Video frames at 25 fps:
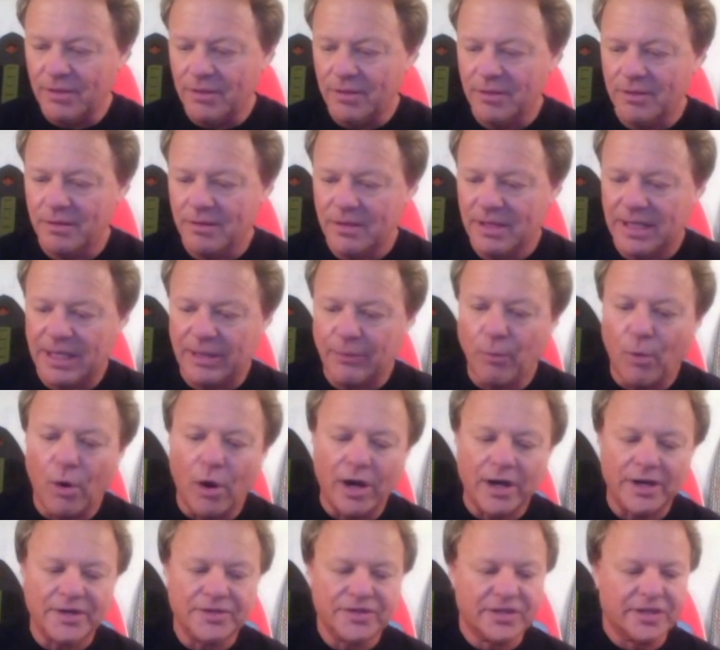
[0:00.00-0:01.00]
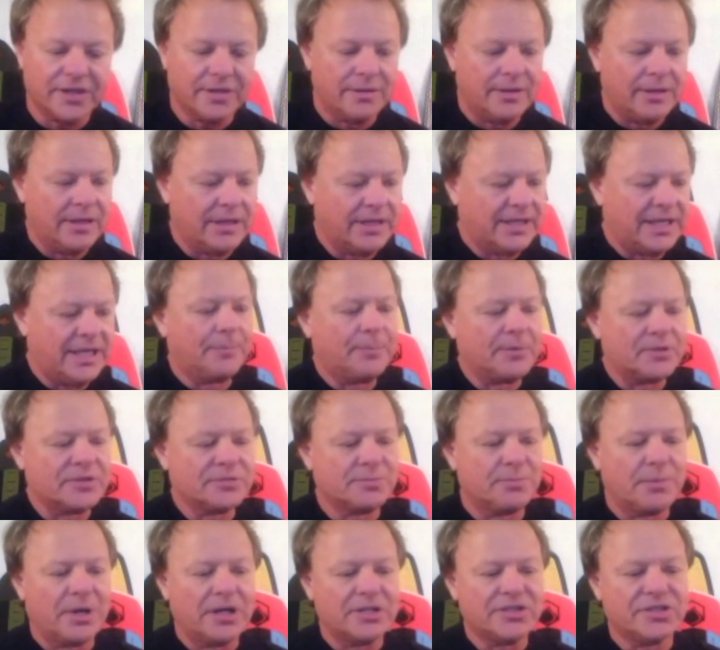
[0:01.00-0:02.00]
he wanted to keep
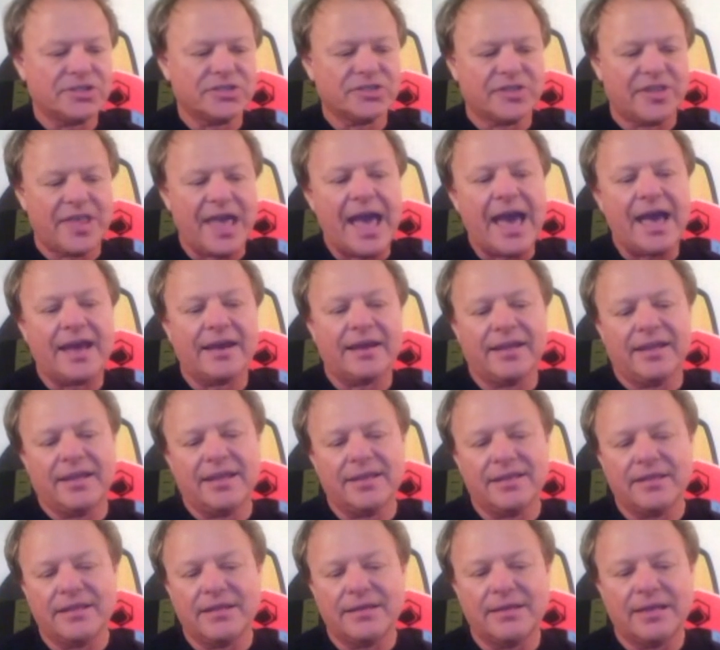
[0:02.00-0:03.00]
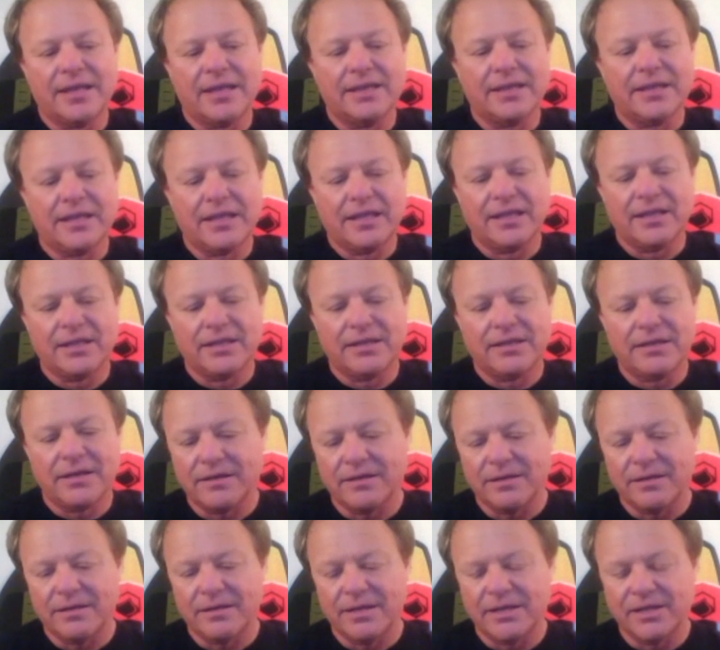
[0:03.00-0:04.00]
as much as that in
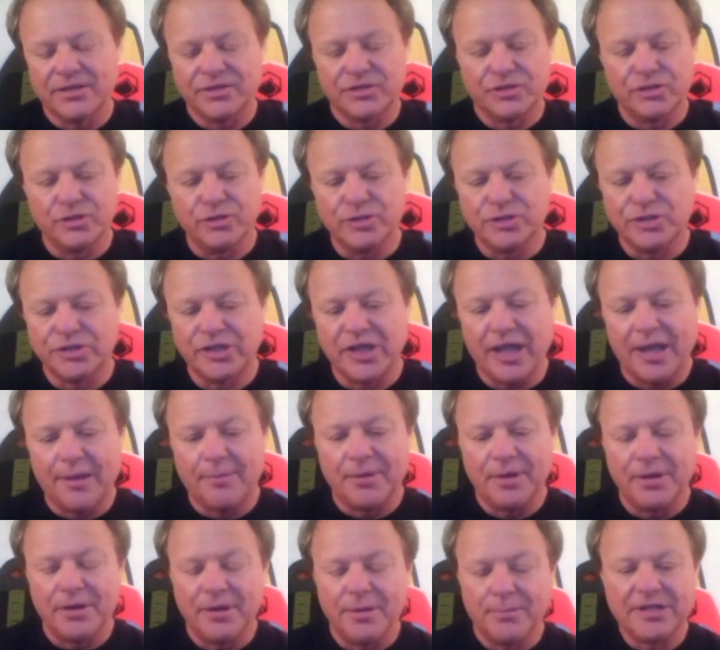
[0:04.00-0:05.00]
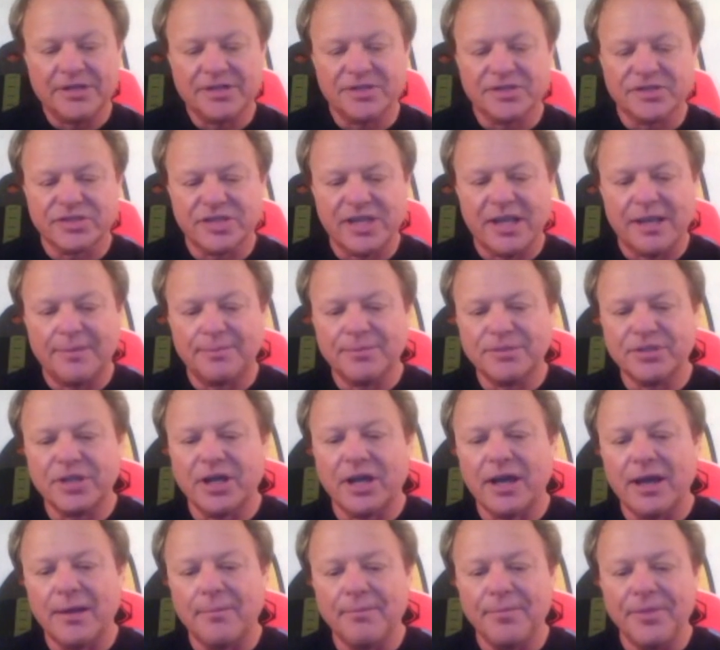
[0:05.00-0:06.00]
his new shape, but at the same
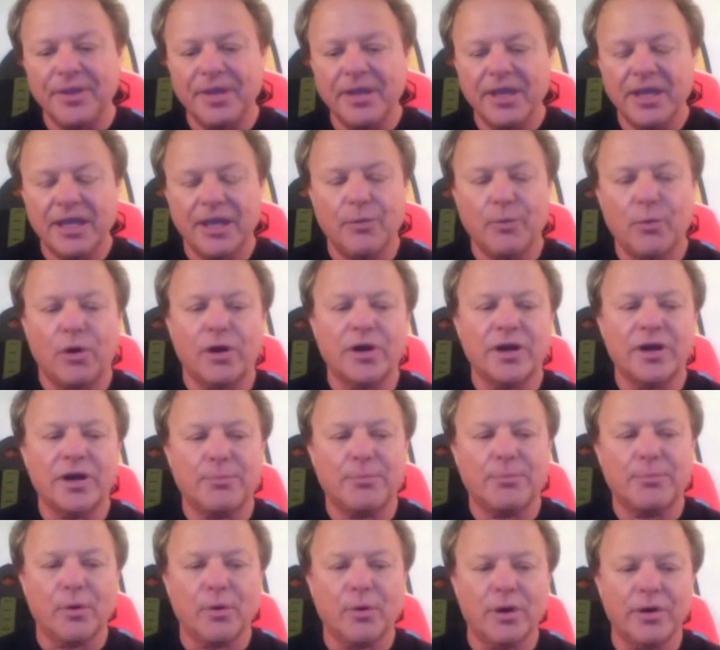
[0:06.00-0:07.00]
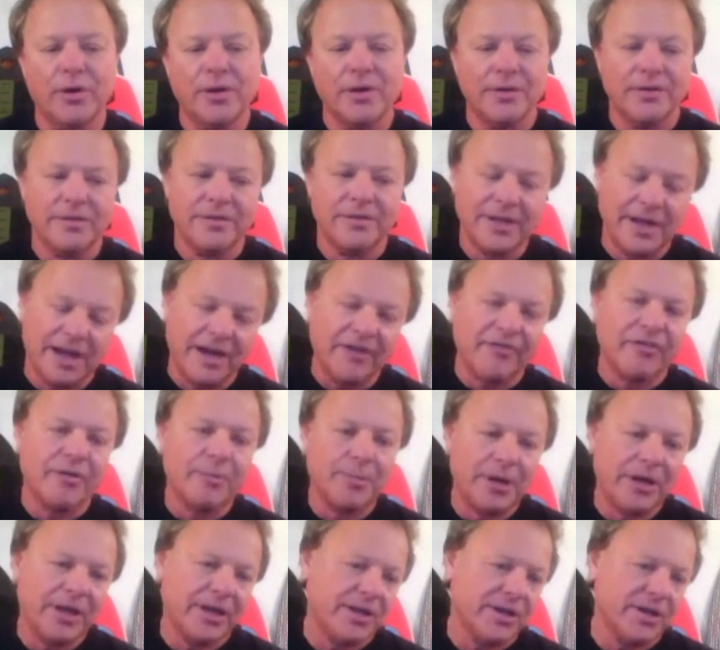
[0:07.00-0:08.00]
time, he wanted a board that
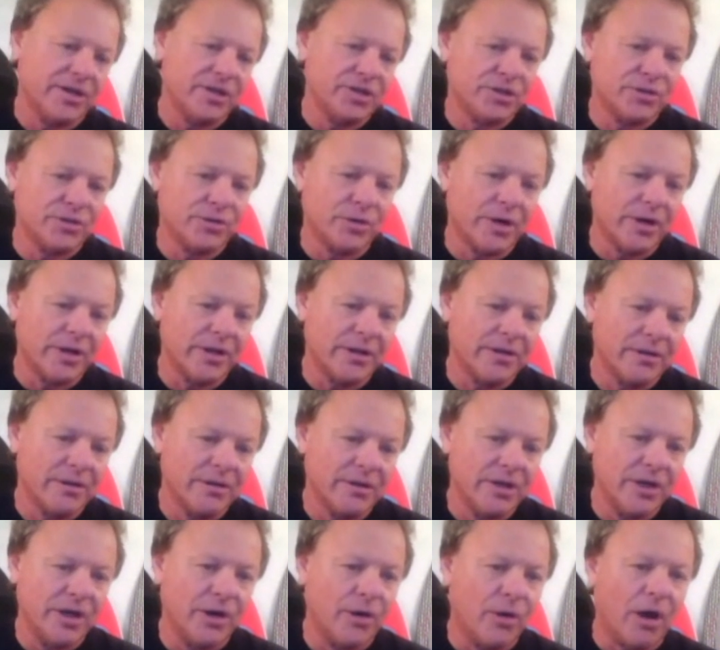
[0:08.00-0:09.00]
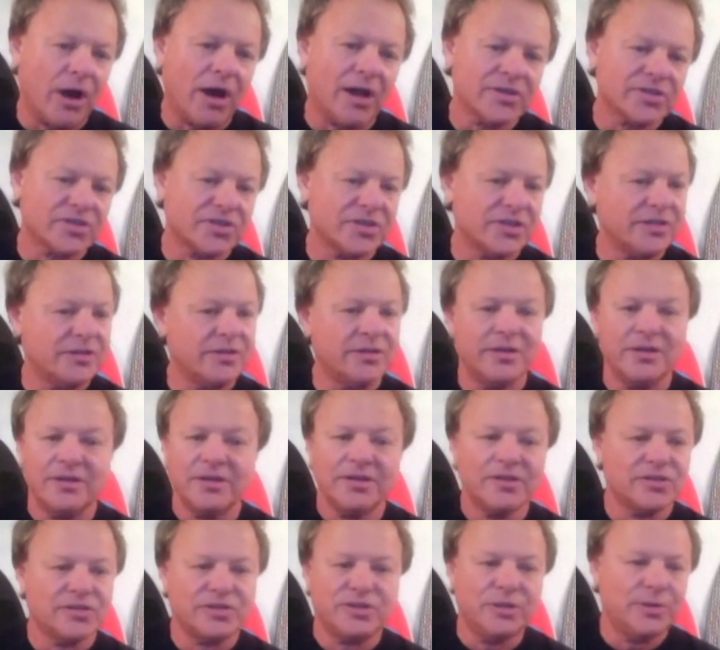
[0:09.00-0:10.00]
everybody could enjoy. You know, Austin
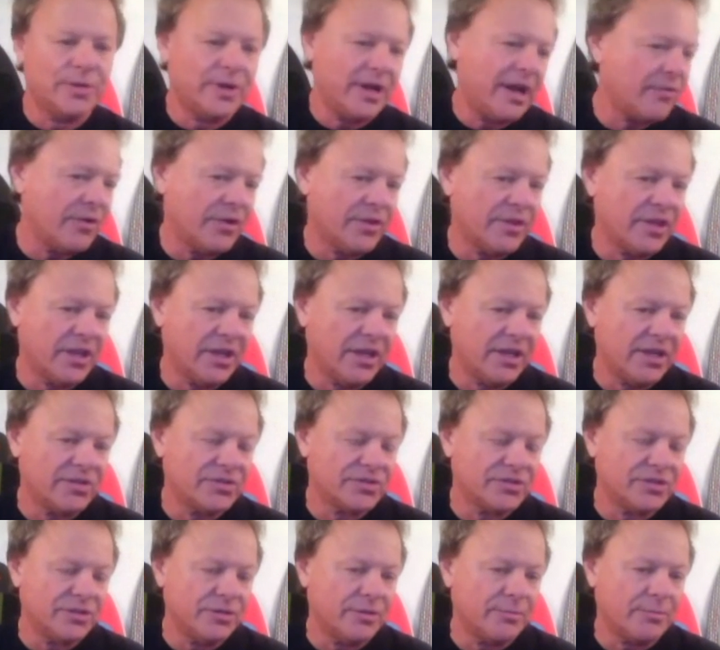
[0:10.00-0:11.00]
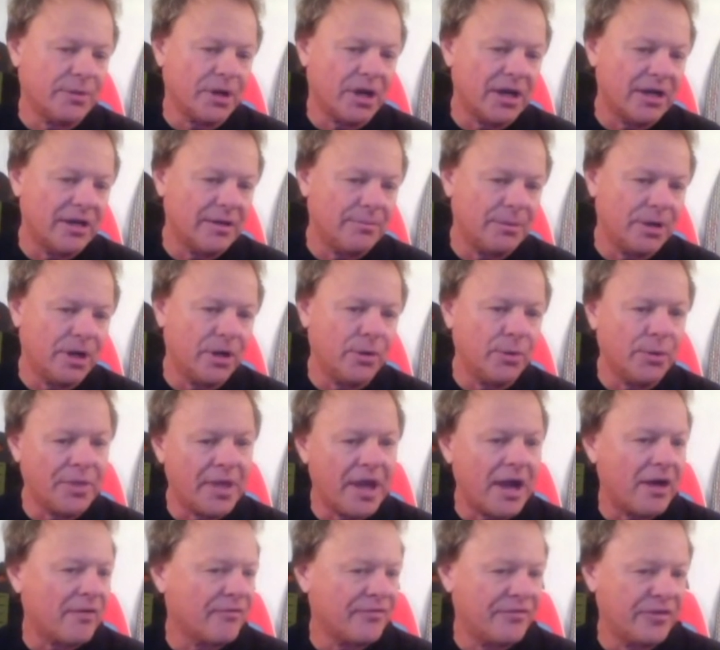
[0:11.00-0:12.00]
is doing everything he's doing behind a boat
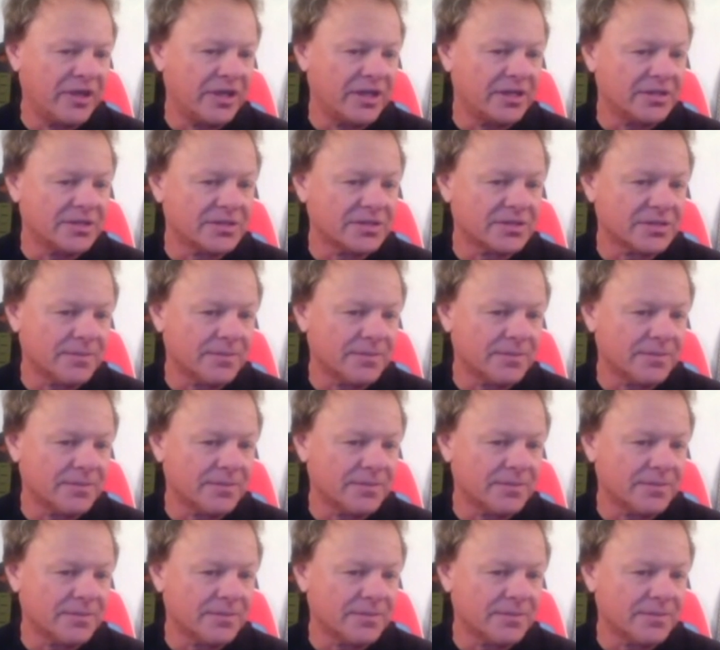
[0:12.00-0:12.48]
without fins.